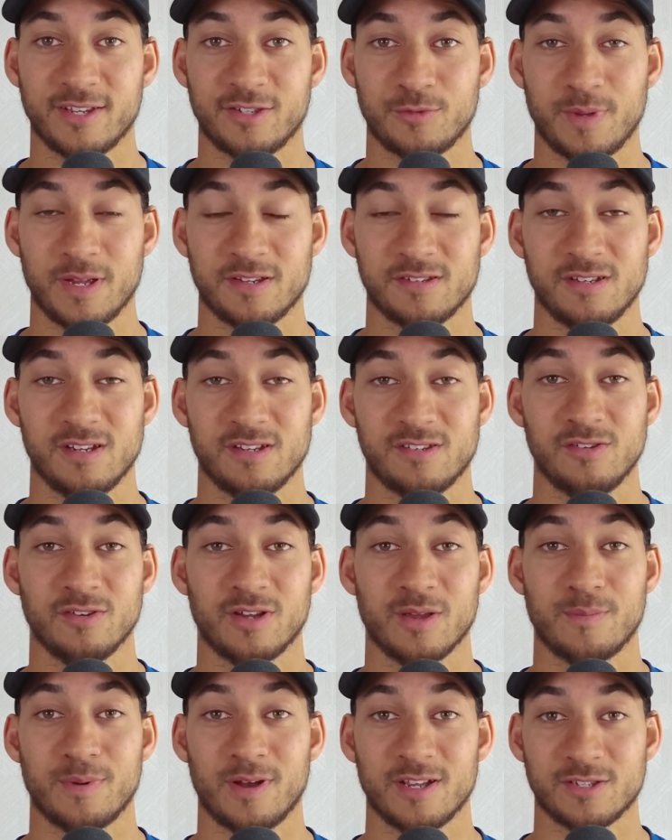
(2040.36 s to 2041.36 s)
specialist you
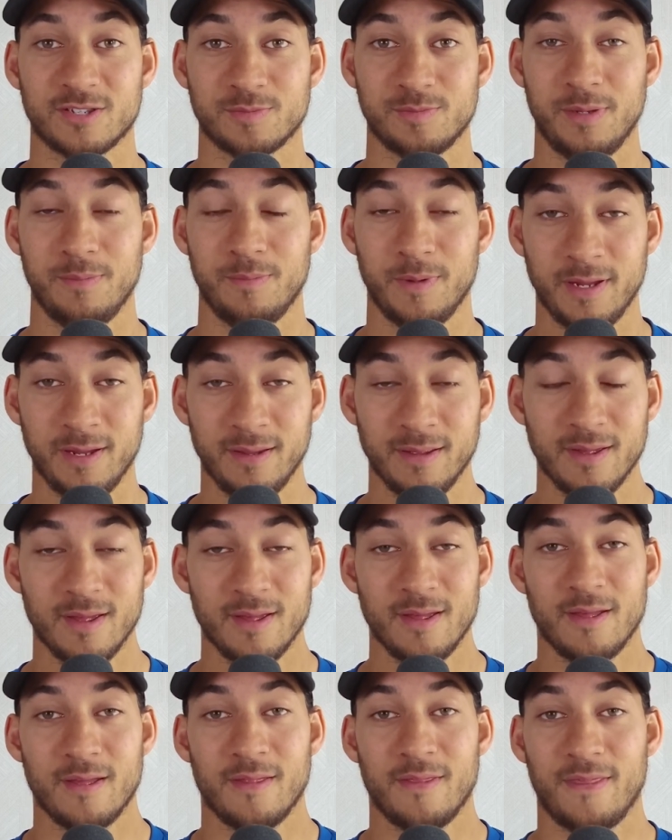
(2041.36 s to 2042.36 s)
can possibly be,
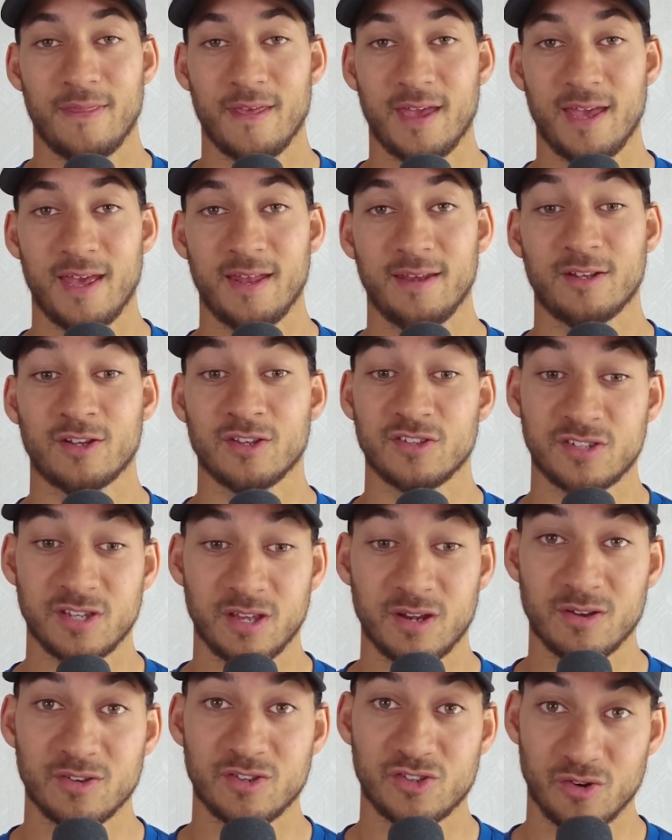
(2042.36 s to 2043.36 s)
then
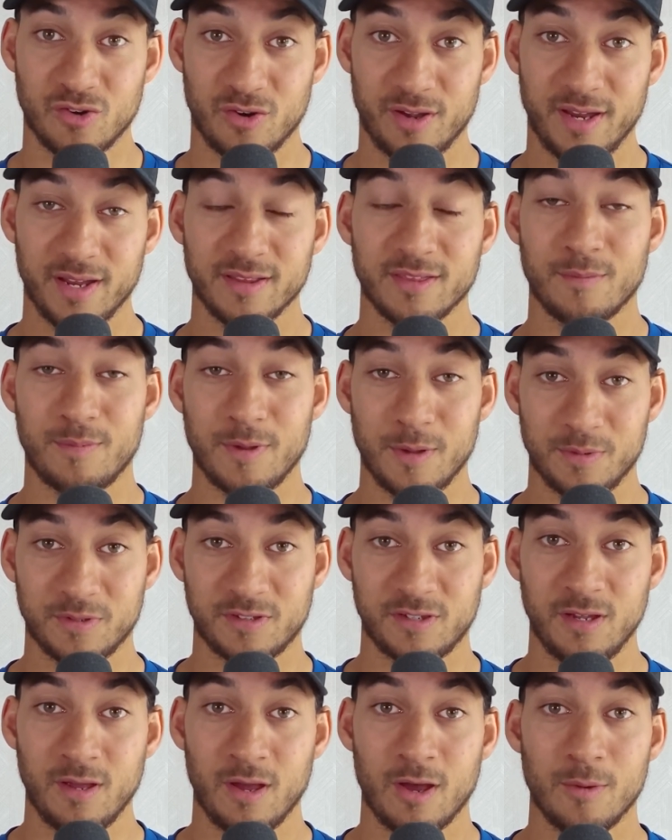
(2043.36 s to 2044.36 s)
consider joining the
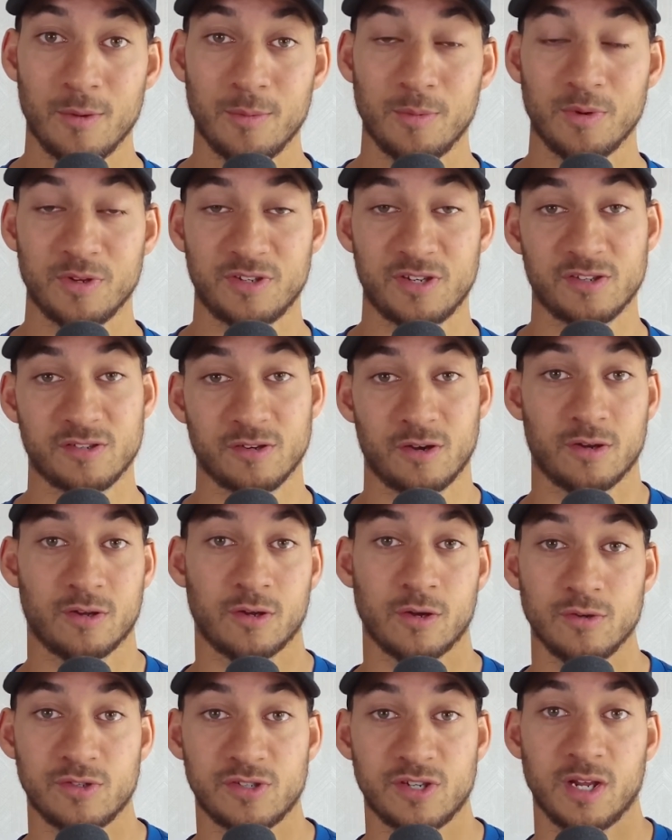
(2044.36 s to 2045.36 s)
PPC Hub, which is our
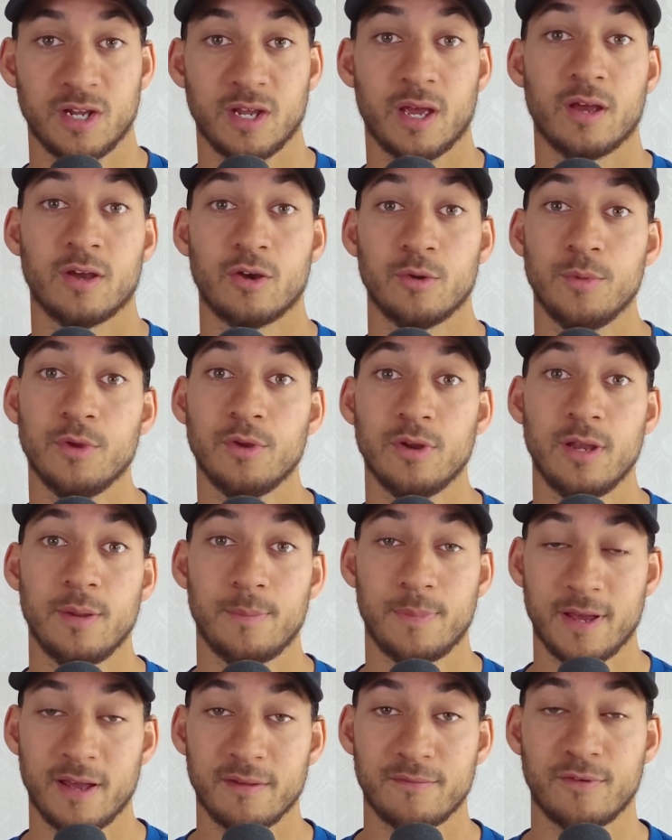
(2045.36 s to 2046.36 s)
coaching and community
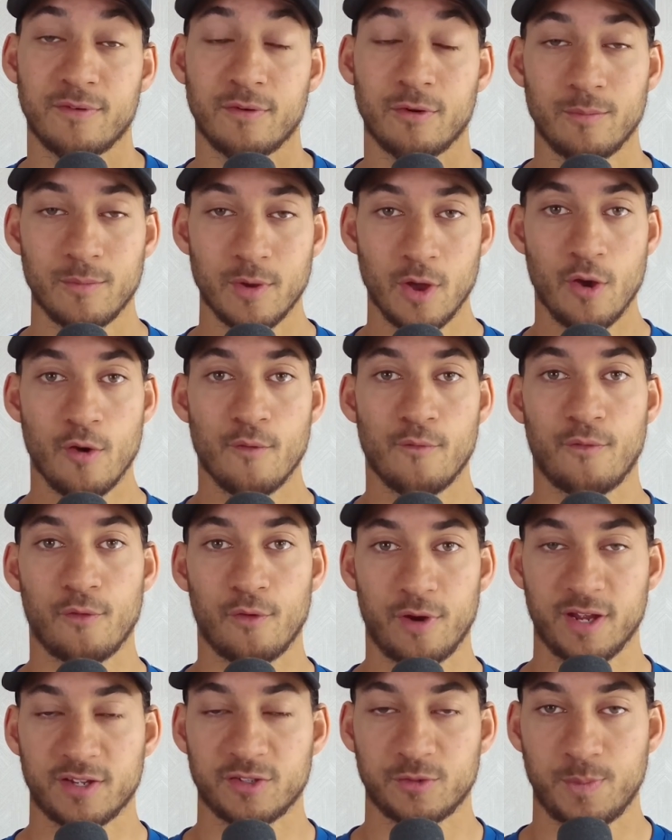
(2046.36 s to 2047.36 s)
platform
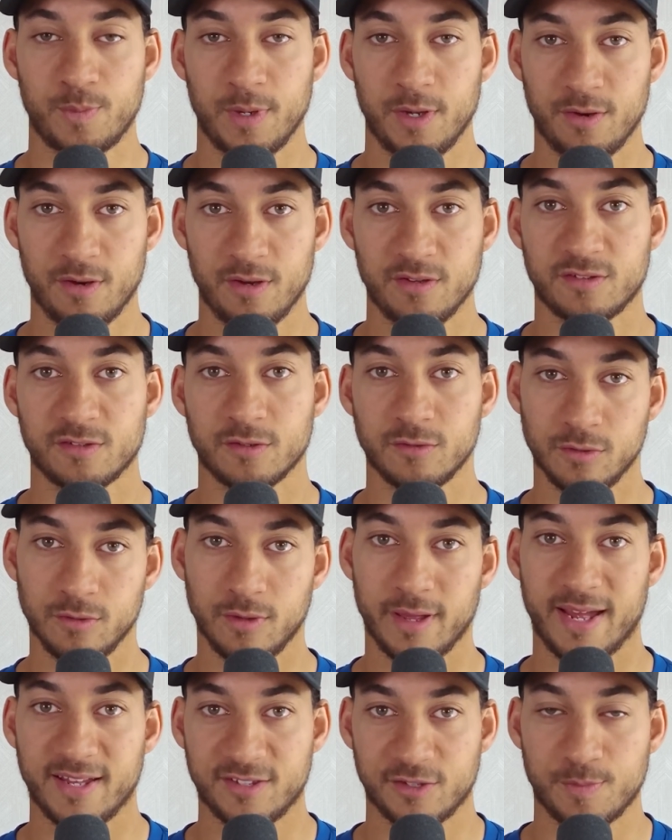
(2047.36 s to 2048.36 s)
for experienced Google
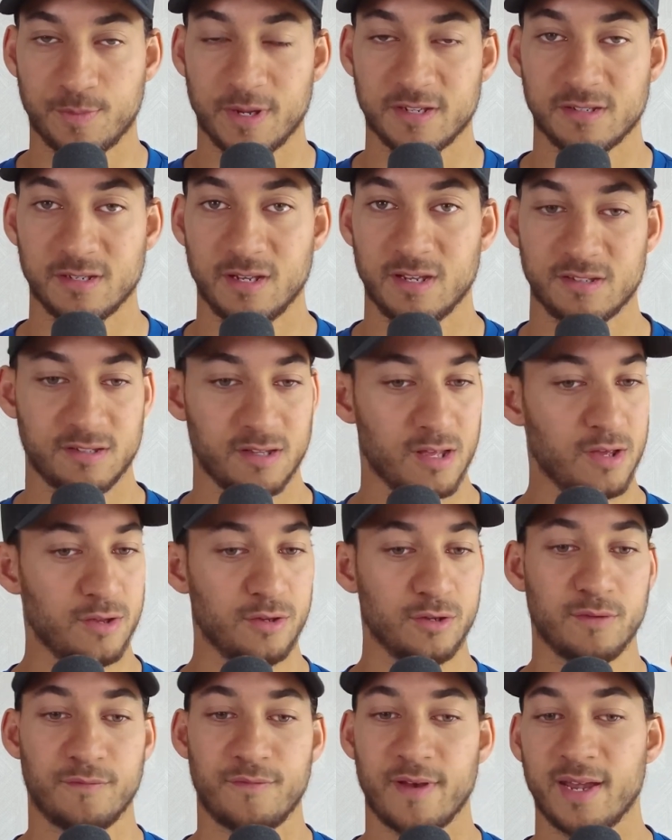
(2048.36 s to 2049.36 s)
Ads specialists.
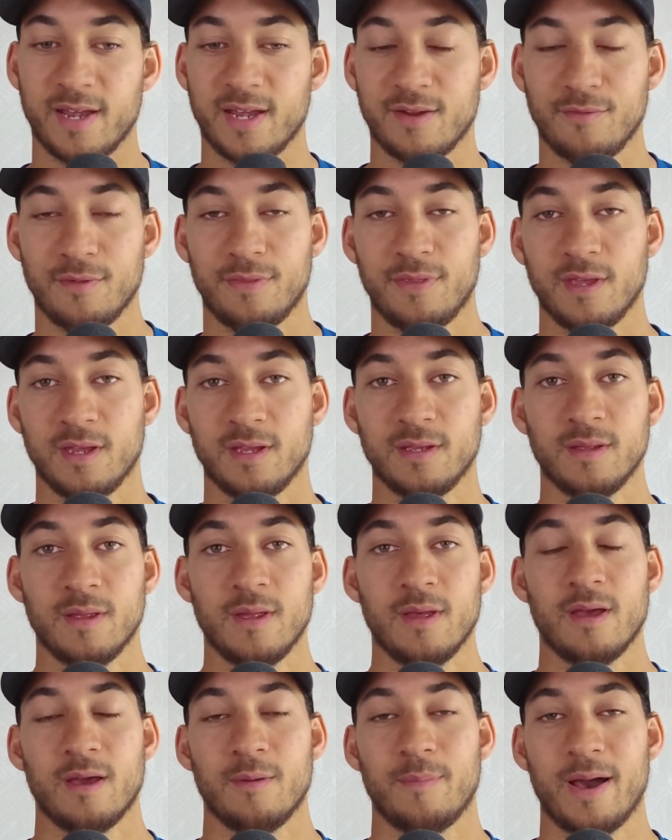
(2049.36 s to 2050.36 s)
You can find everything
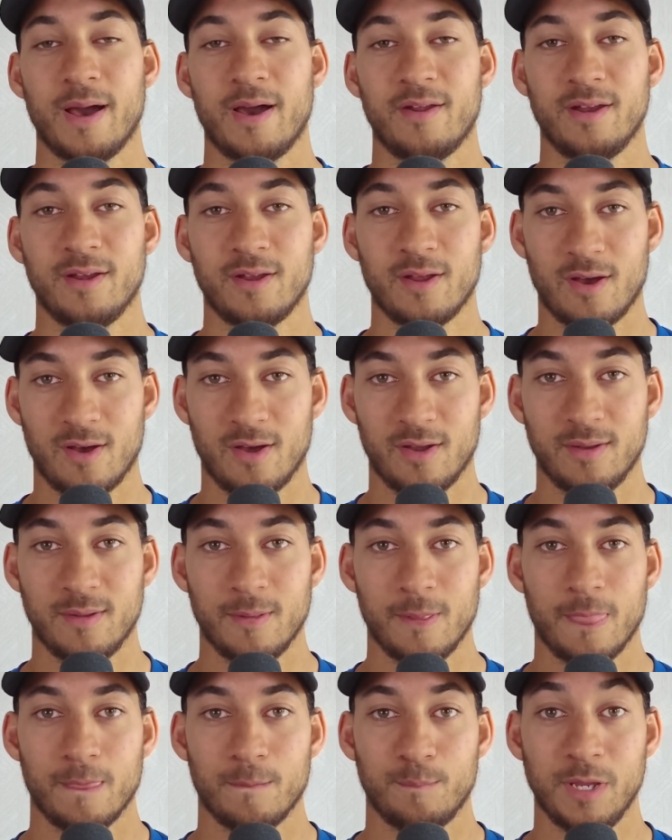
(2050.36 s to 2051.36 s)
about it on
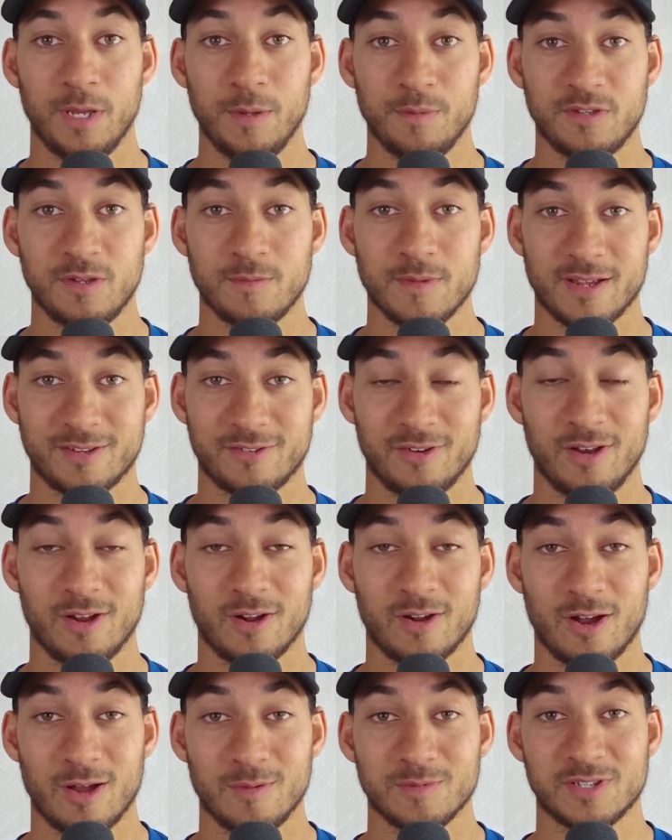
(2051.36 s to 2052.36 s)

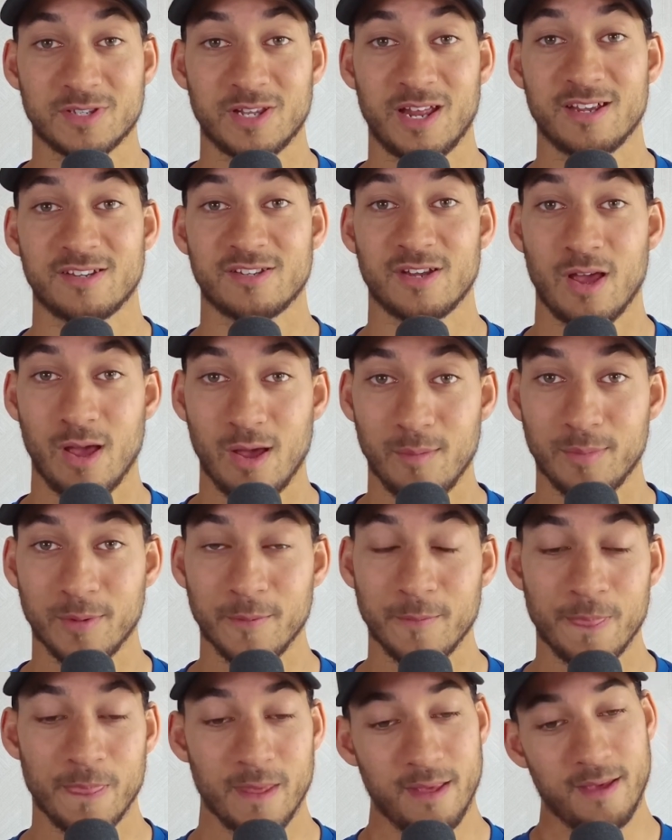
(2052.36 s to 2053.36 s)
ppcmastery.com/hub.
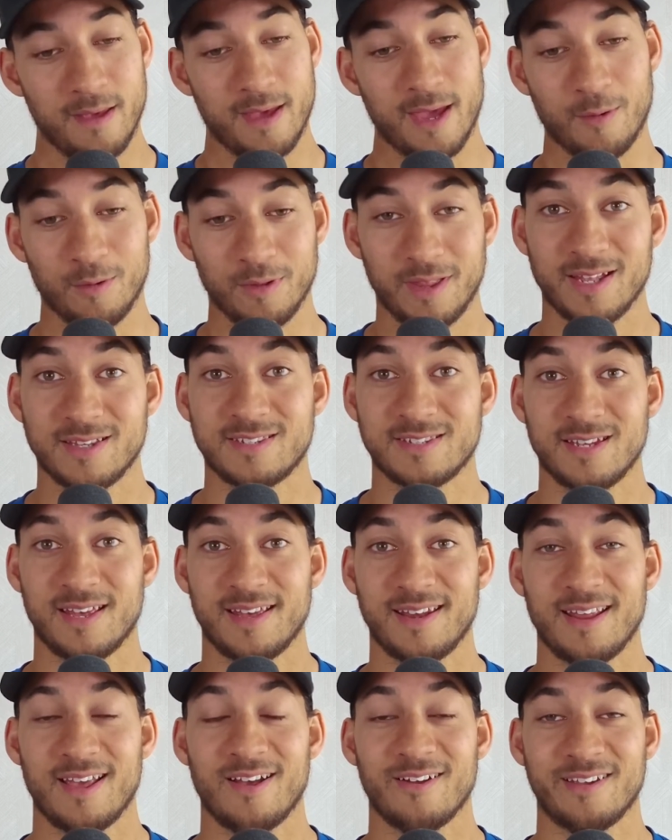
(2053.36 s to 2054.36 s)
And with that
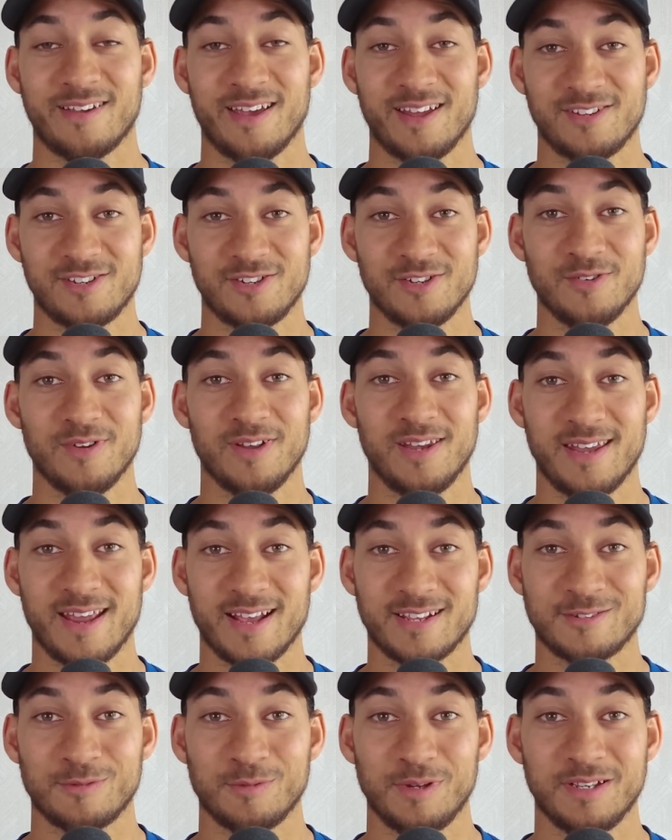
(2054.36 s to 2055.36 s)
said, I'll catch you in
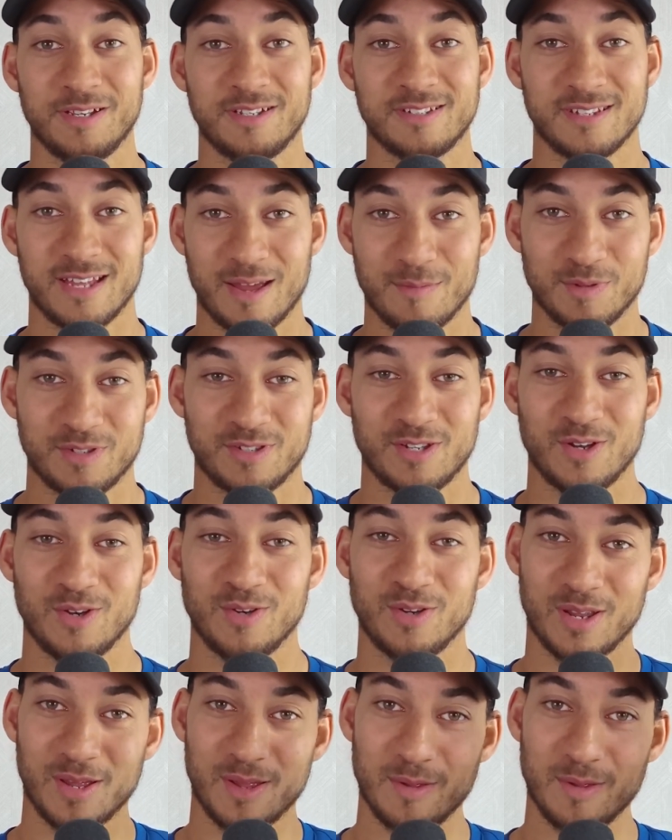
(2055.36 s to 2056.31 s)
next week's episode.